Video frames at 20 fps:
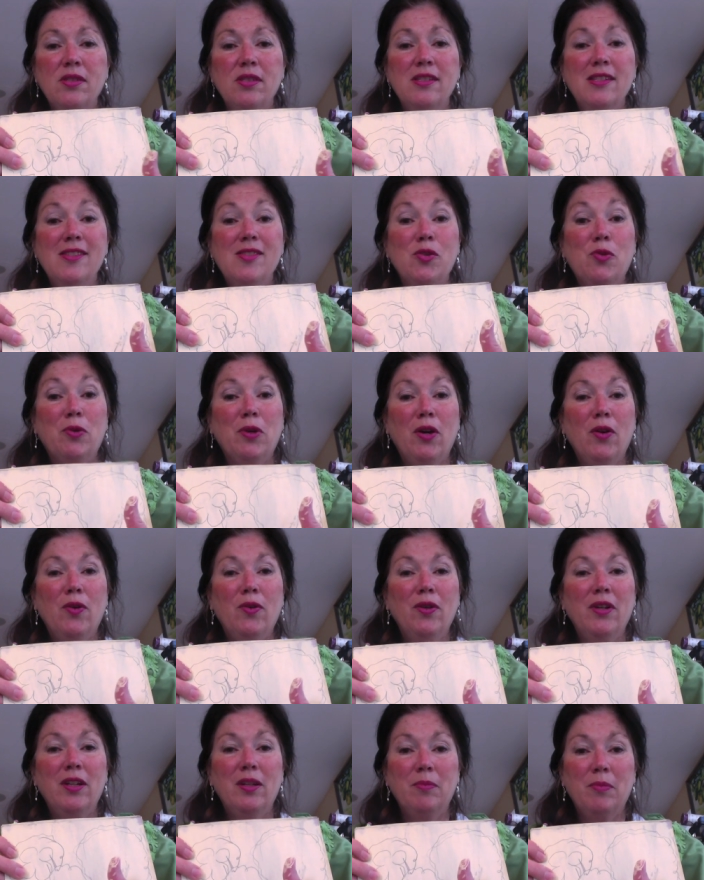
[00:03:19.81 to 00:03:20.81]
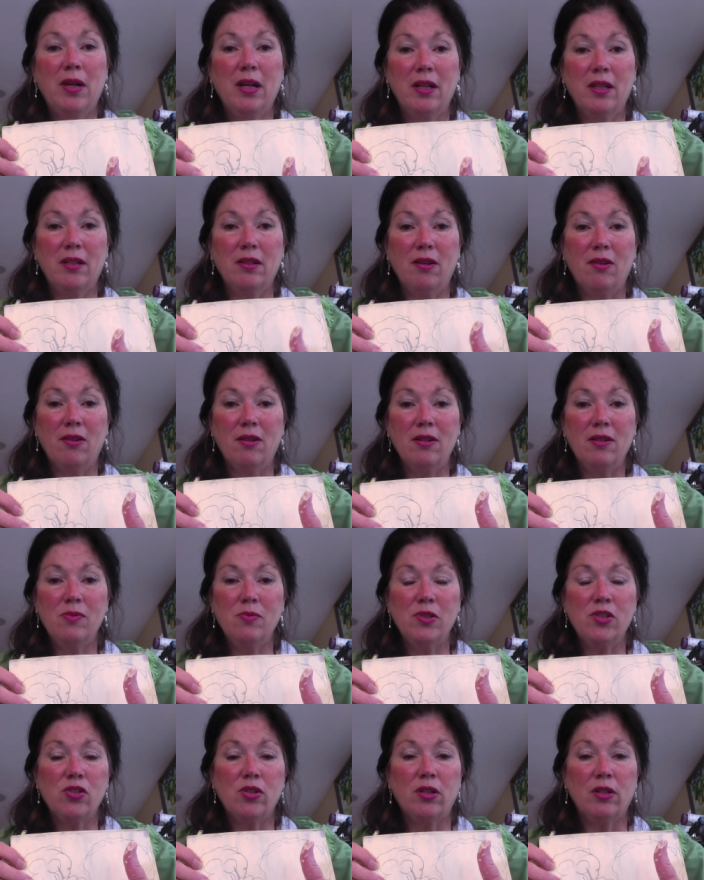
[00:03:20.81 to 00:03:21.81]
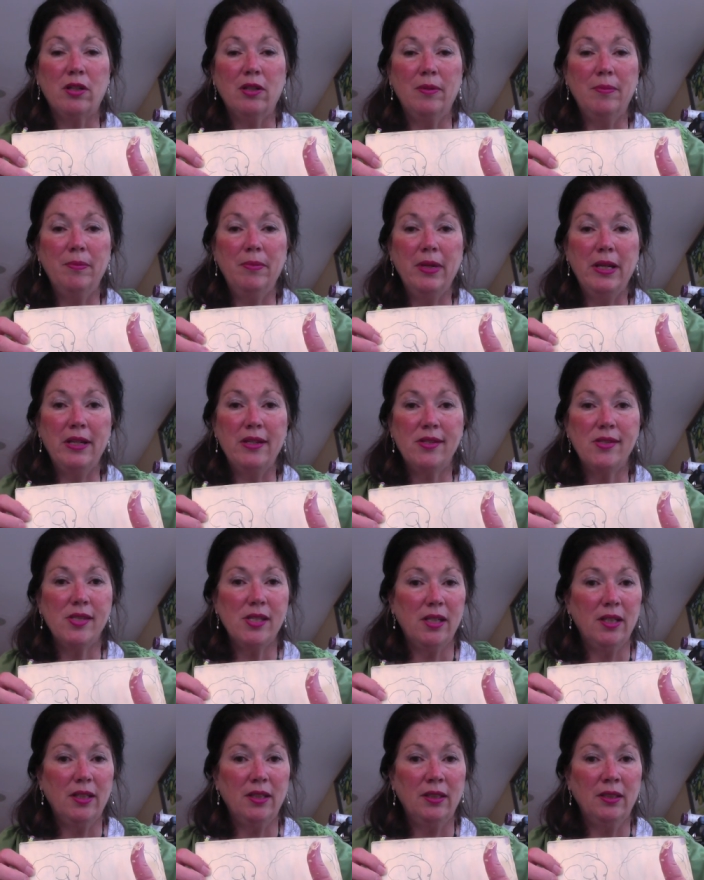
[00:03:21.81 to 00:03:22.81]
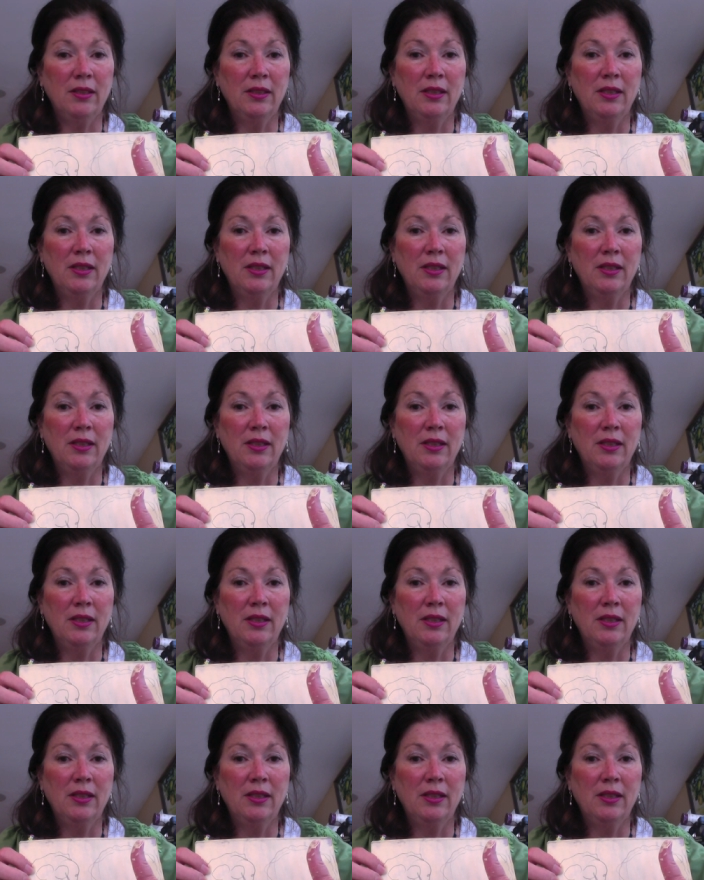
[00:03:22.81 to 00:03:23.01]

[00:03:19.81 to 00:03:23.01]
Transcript: These grow in my yard, which are amazing.